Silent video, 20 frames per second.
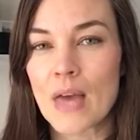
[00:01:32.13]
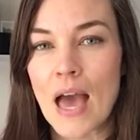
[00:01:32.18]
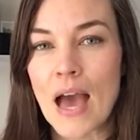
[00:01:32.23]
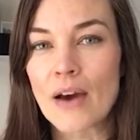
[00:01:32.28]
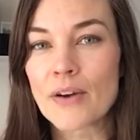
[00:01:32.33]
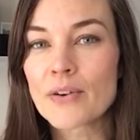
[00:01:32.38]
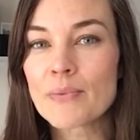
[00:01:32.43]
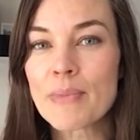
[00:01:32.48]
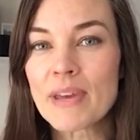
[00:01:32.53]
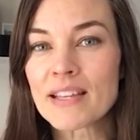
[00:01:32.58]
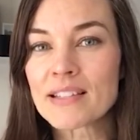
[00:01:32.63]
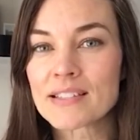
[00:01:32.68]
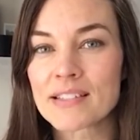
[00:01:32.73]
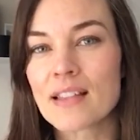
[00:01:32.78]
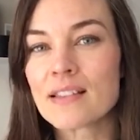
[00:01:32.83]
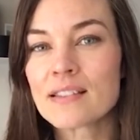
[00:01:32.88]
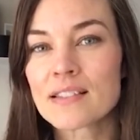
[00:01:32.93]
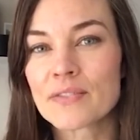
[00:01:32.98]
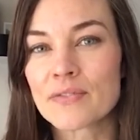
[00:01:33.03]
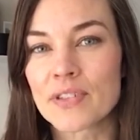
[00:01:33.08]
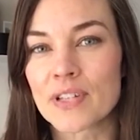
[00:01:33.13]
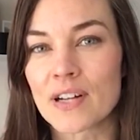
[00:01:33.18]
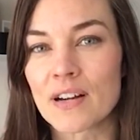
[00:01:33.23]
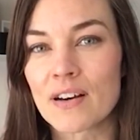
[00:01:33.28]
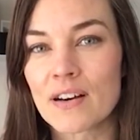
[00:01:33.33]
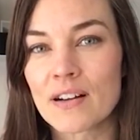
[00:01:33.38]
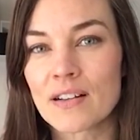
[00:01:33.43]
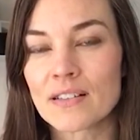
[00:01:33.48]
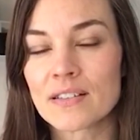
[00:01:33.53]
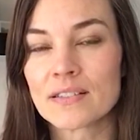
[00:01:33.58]
how to make sense of it
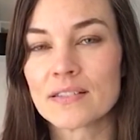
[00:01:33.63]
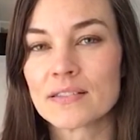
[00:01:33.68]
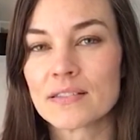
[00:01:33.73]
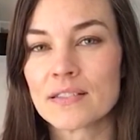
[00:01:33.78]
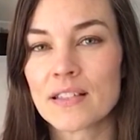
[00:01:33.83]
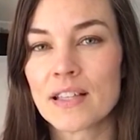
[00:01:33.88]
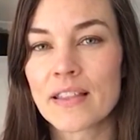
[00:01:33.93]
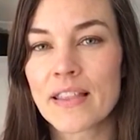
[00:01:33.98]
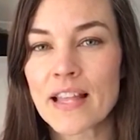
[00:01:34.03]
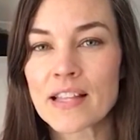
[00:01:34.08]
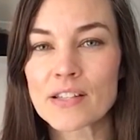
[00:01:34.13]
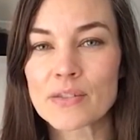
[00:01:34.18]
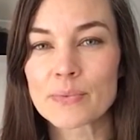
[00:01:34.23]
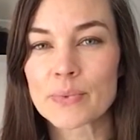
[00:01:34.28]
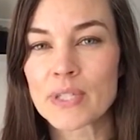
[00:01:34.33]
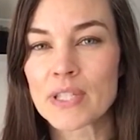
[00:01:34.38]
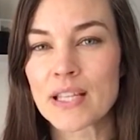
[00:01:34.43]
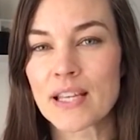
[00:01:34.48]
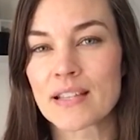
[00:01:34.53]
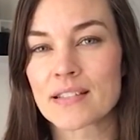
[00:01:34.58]
all. And that's really